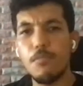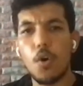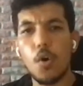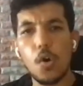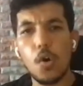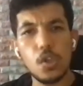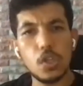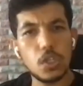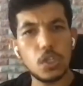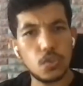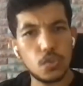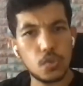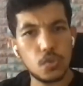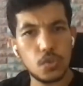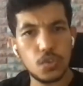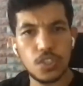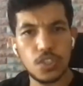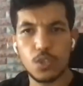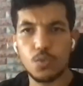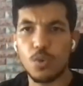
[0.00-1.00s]
old
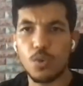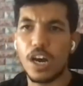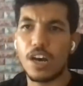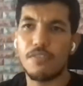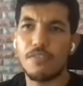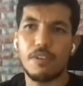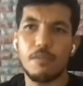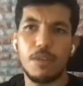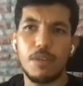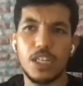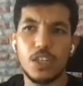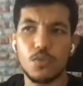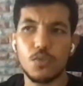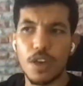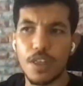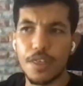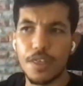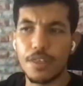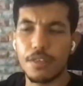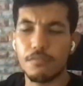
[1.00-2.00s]
tools that we are familiar
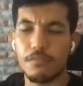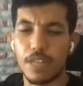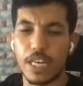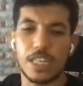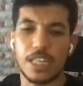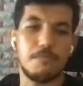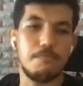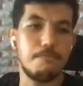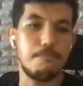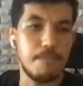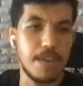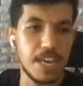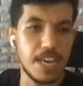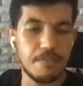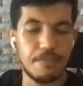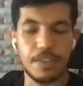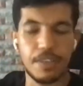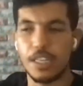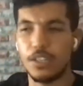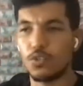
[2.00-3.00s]
with, like
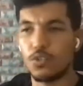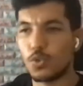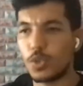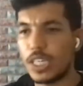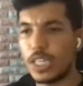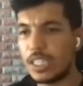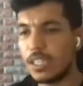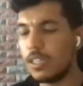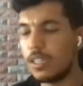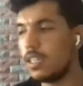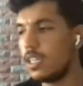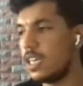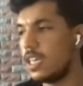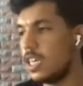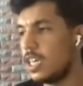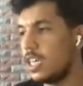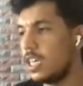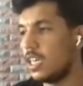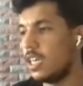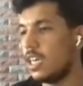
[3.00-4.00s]
Maven and Gradle,
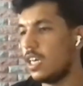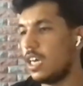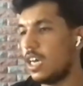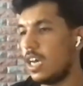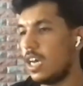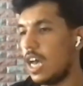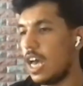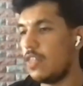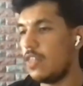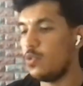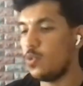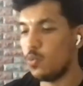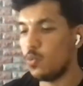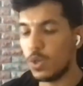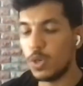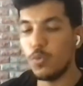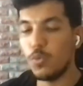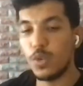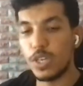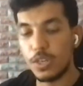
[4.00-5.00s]
and
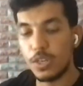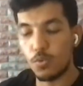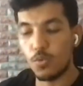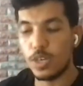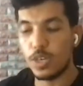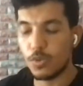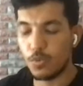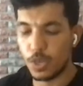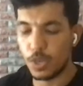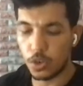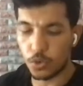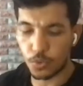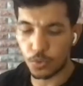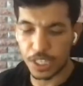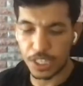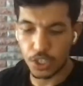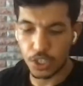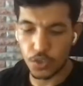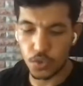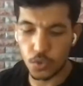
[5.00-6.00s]
we
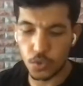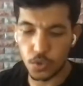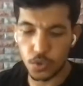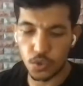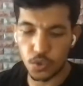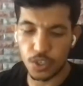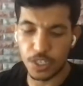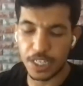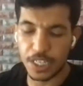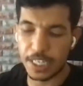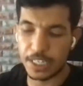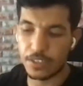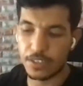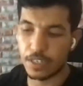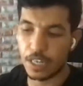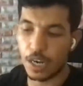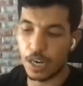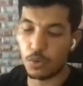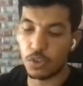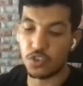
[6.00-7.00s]
already use to generate
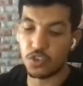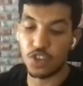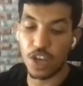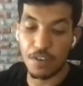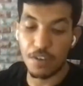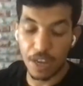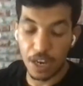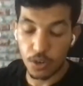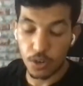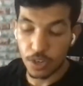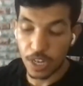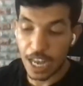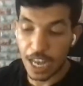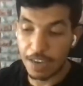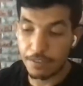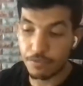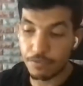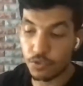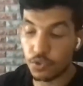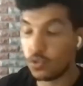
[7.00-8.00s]
our Java
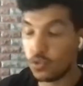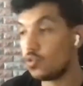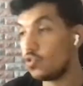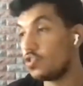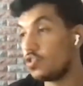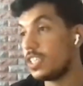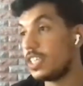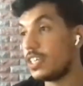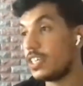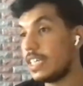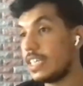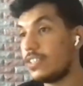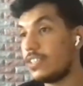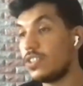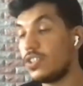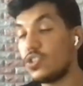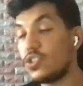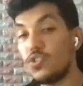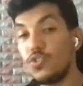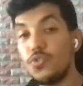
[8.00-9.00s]
archive, to generate
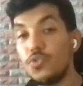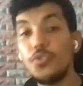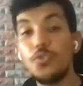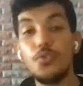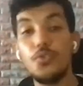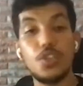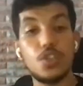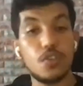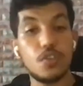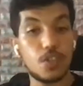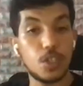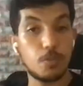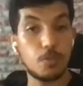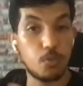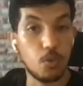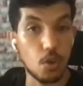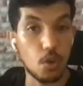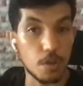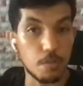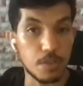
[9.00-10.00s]
this new unit of
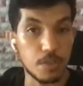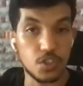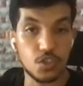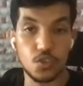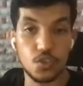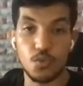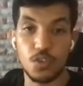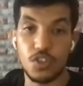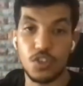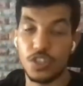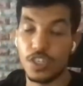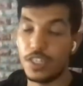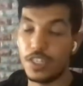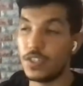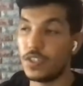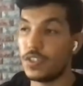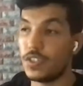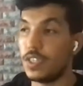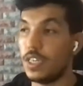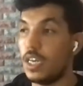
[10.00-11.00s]
deployment, which
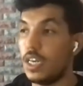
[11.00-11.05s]
is